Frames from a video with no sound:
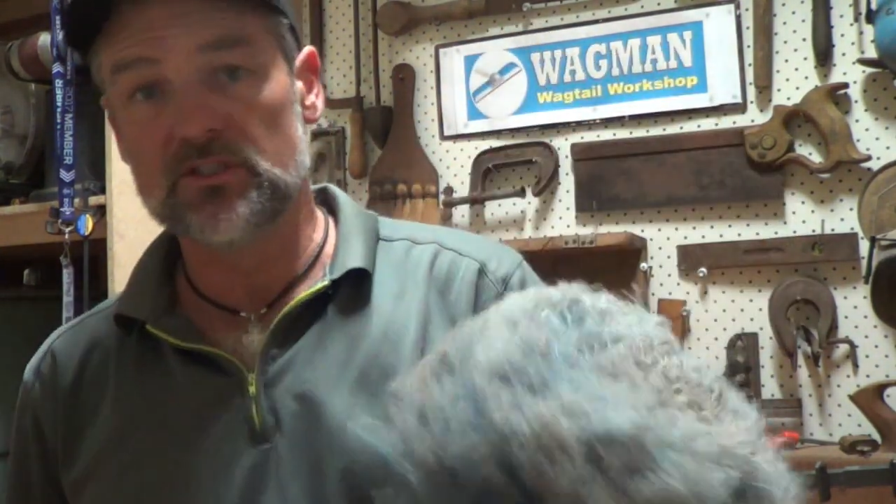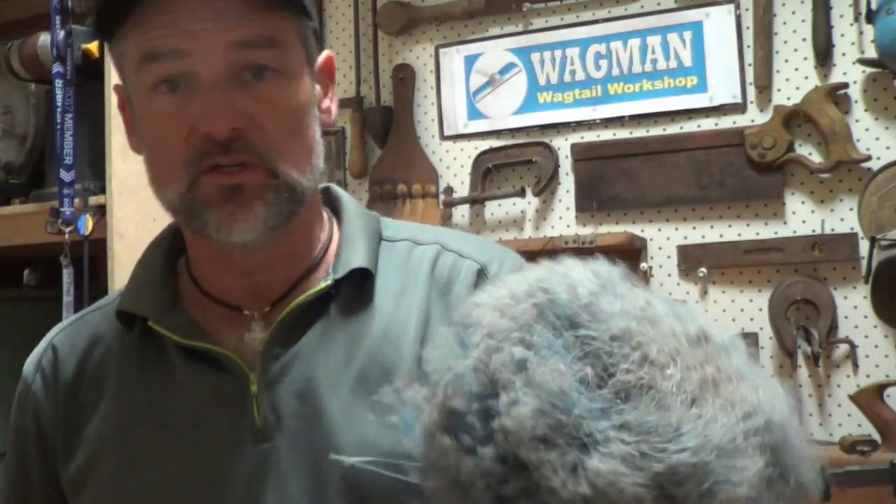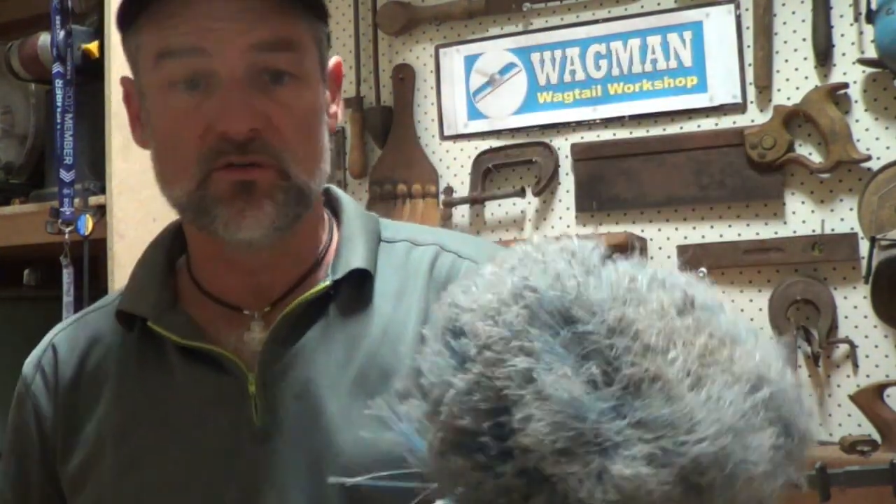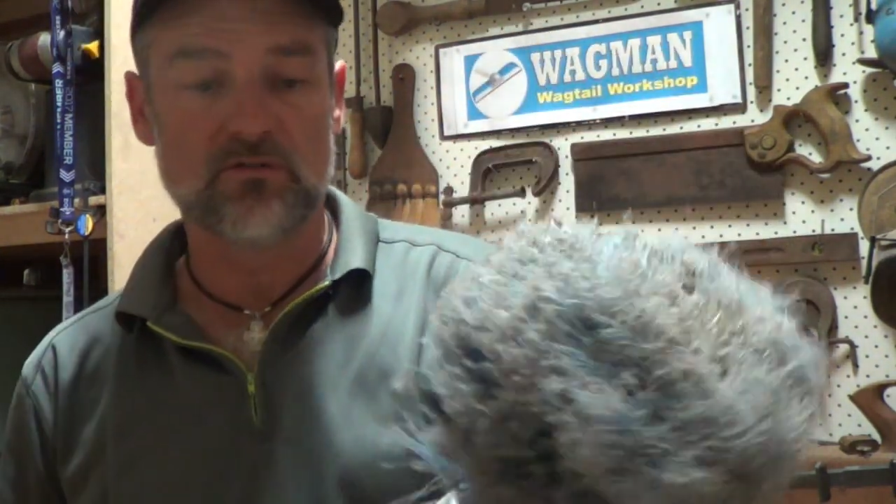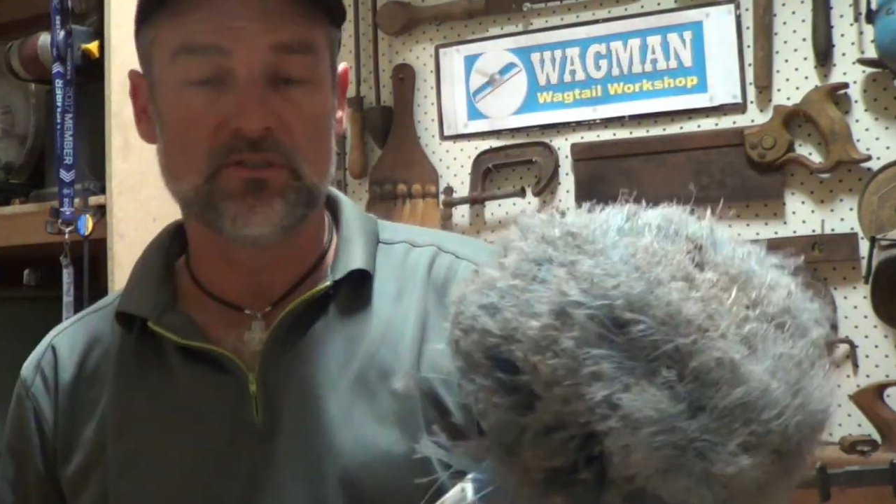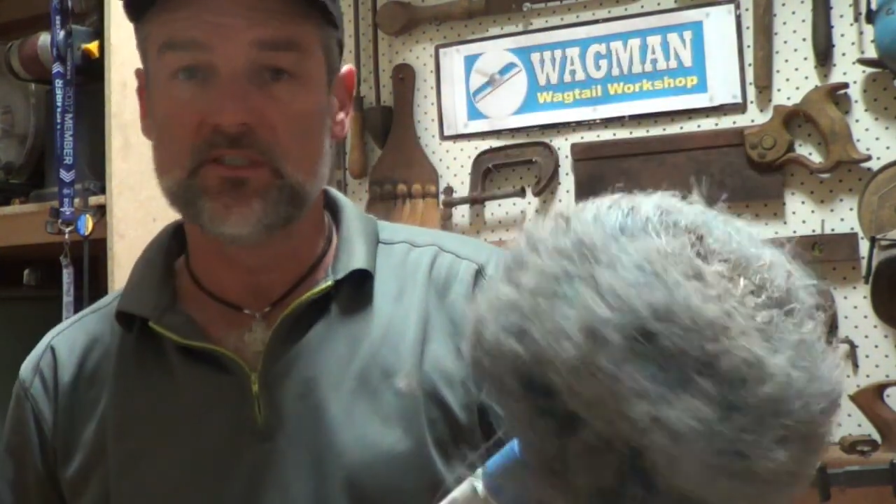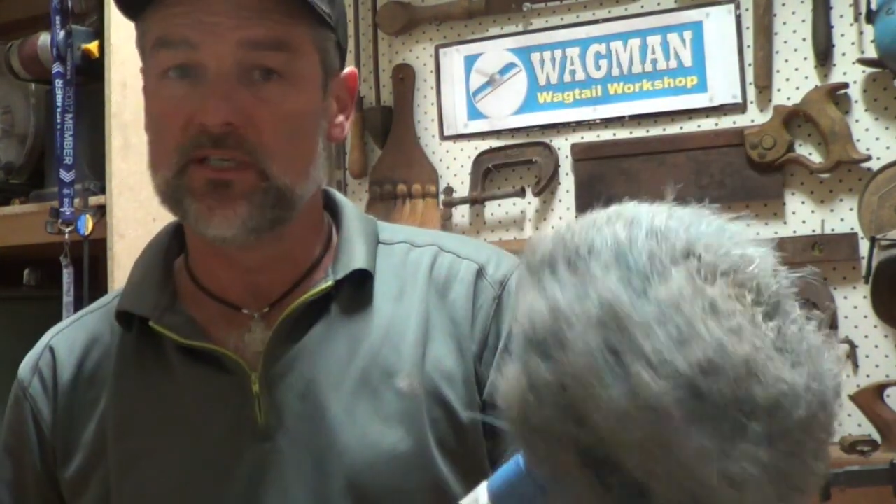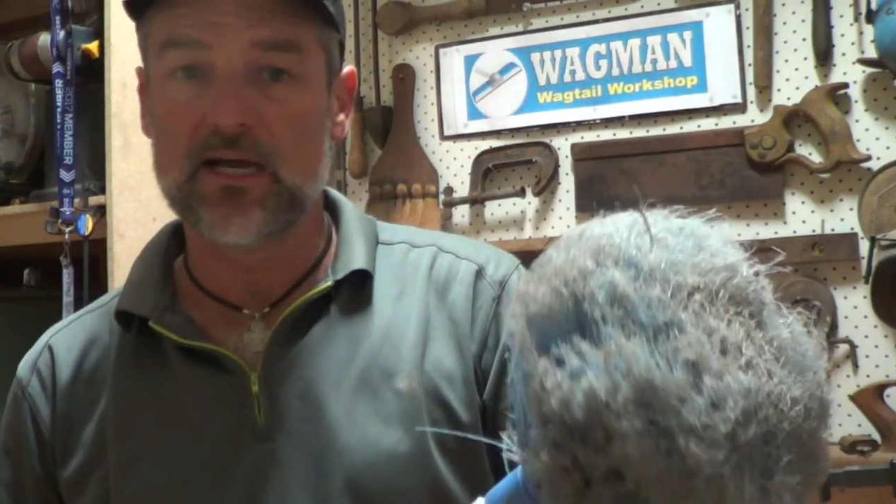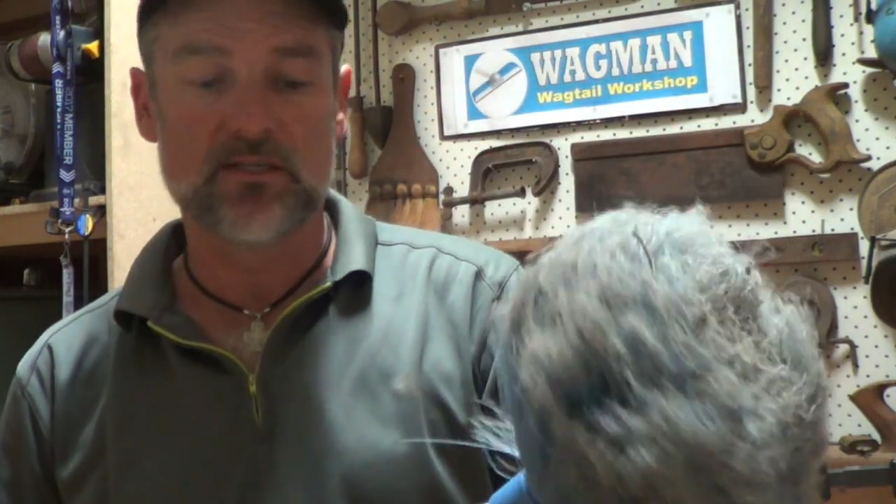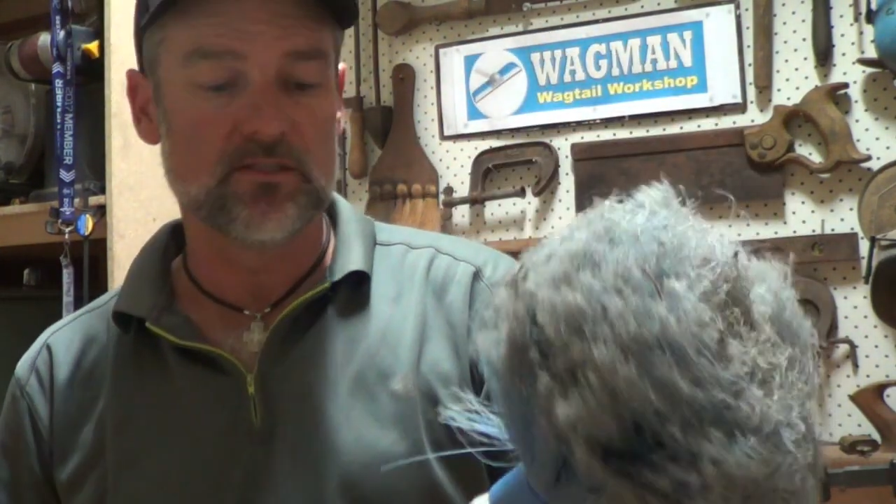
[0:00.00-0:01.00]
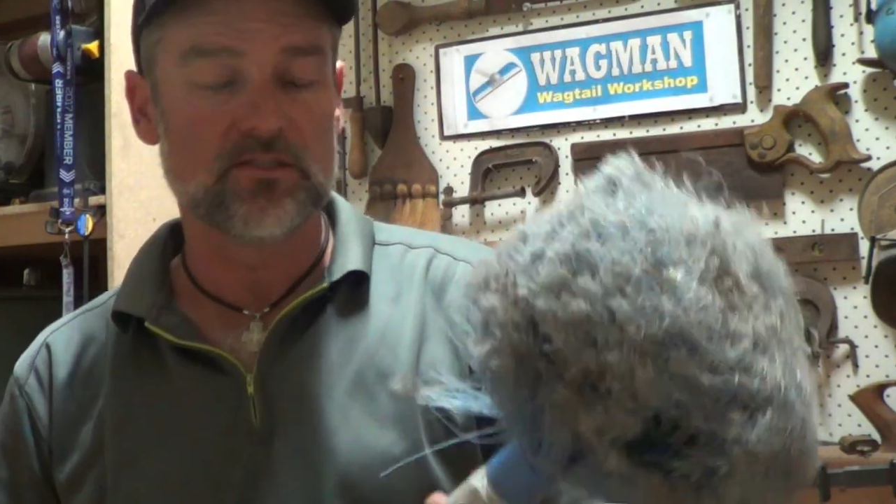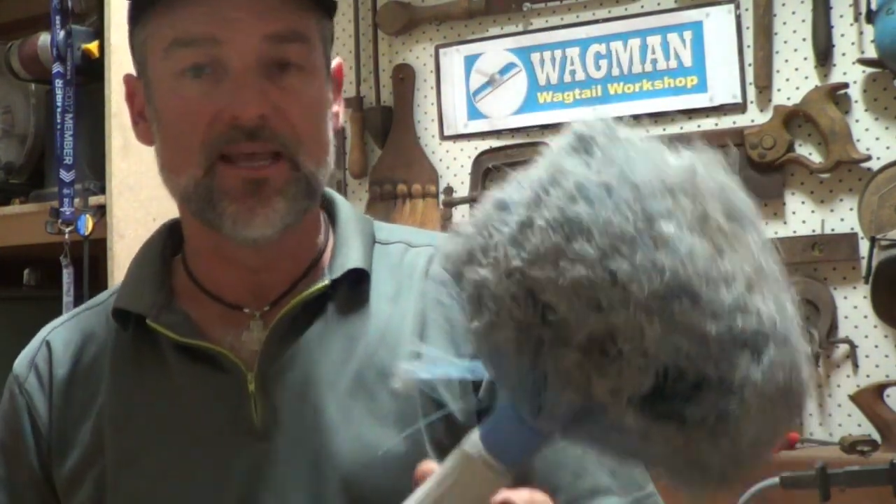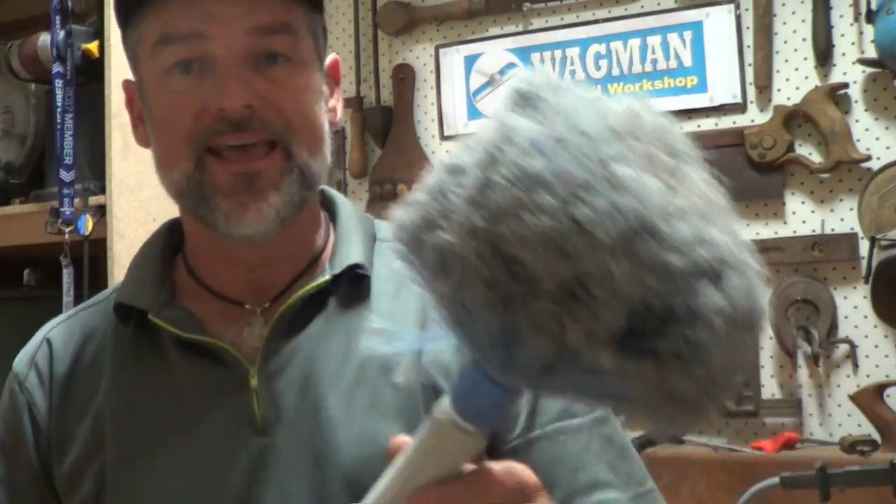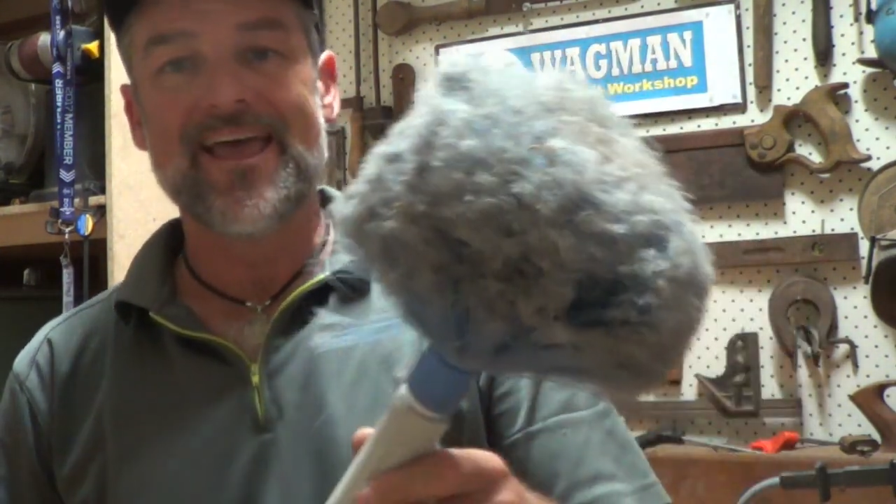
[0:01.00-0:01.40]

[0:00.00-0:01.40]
along gutters,